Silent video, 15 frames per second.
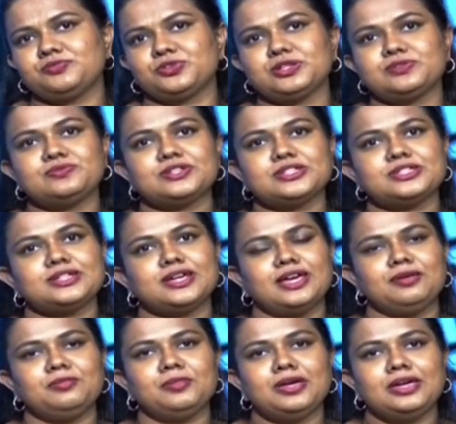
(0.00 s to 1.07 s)
For the first
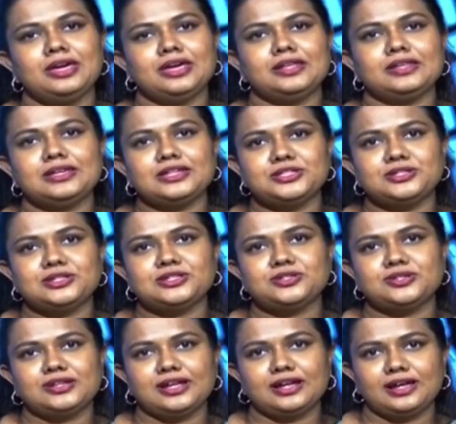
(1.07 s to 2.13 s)
time in the history,
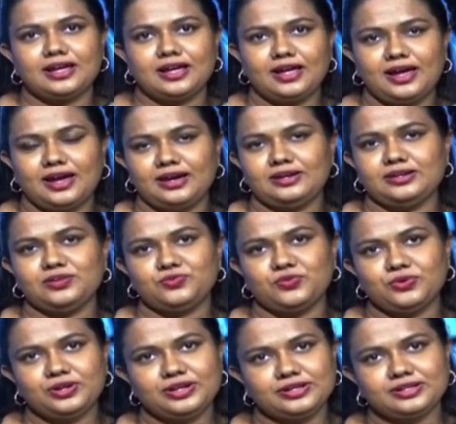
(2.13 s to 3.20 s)
Sri Lanka had
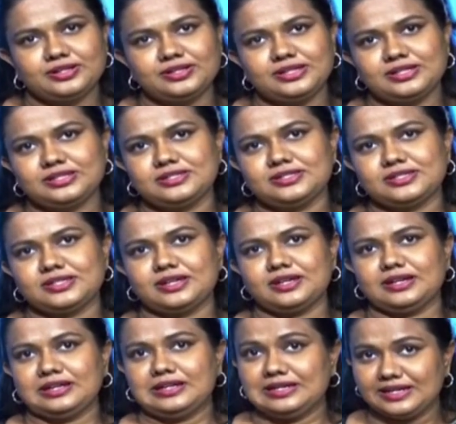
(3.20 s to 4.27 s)
defaulted its
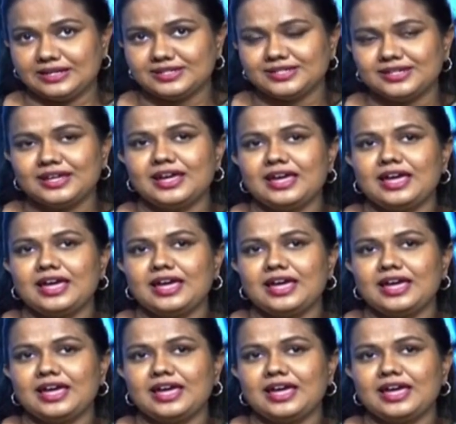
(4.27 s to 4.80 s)
debt,